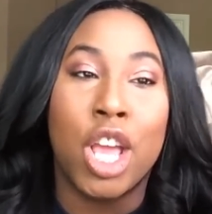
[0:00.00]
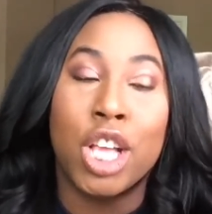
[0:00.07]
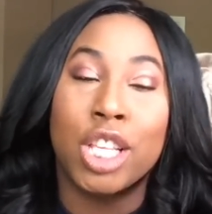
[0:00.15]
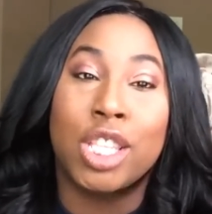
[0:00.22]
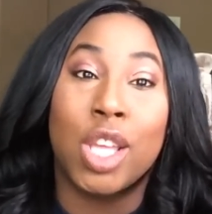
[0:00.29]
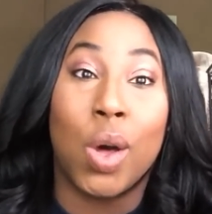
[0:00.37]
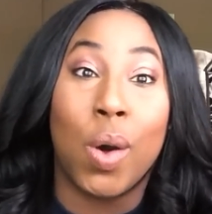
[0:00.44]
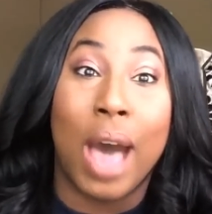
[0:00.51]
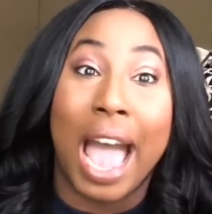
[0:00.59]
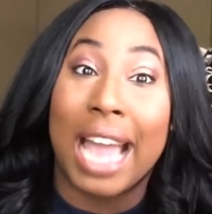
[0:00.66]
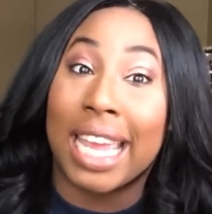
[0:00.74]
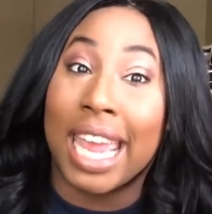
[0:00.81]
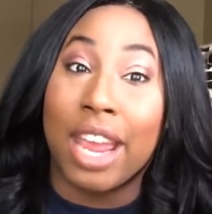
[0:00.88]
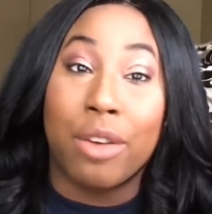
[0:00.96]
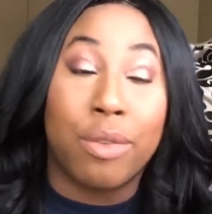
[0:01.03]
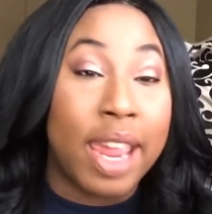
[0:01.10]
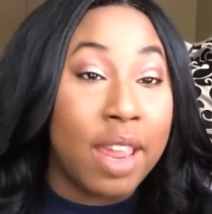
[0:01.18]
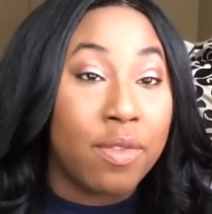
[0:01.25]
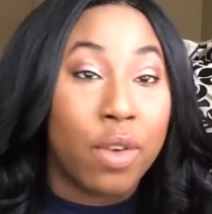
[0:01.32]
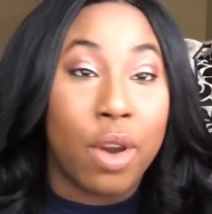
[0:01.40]
so I can't
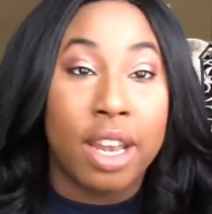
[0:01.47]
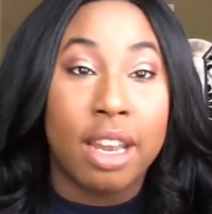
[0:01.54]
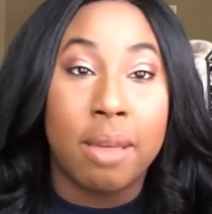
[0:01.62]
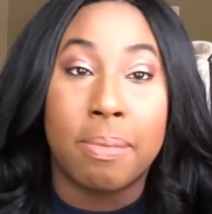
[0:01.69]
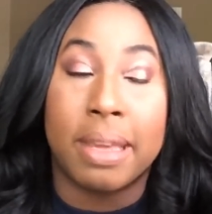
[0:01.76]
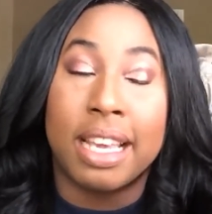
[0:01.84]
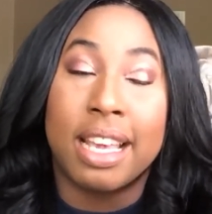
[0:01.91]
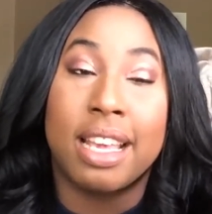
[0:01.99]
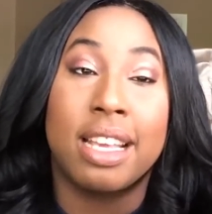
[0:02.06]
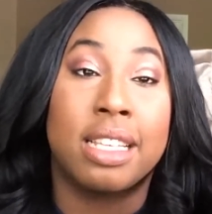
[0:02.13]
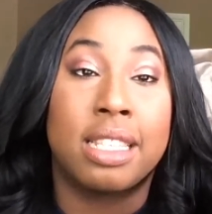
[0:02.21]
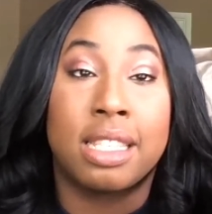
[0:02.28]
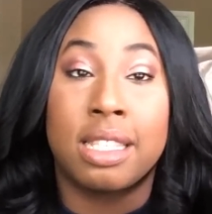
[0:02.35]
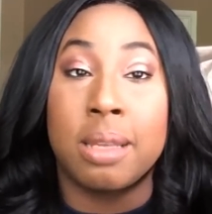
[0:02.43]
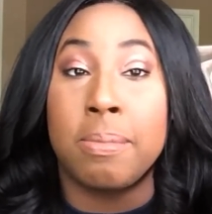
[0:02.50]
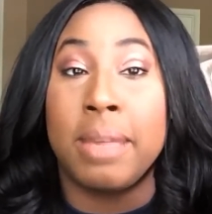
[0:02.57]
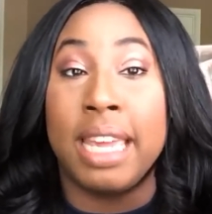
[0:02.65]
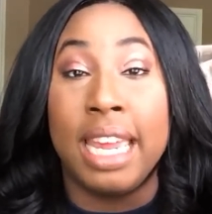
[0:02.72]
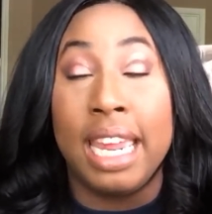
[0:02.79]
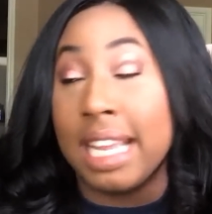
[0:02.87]
rave on it because to
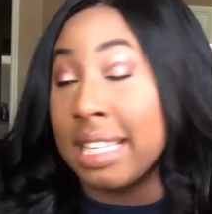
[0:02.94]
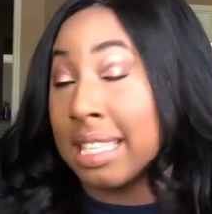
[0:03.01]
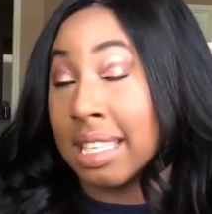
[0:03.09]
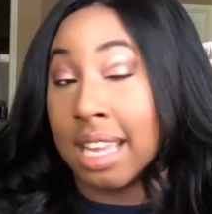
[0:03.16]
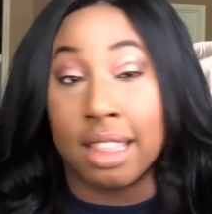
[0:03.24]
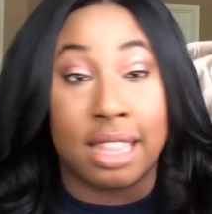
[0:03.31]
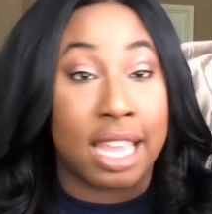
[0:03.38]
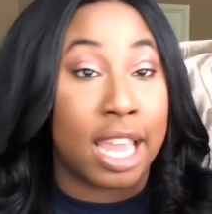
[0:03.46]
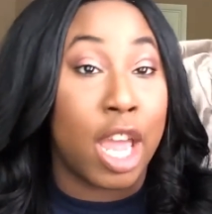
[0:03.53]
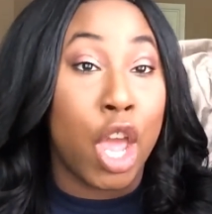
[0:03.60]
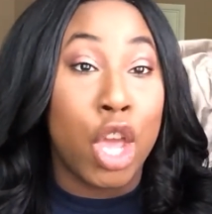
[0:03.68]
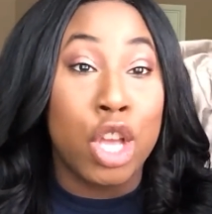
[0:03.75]
me it's nothing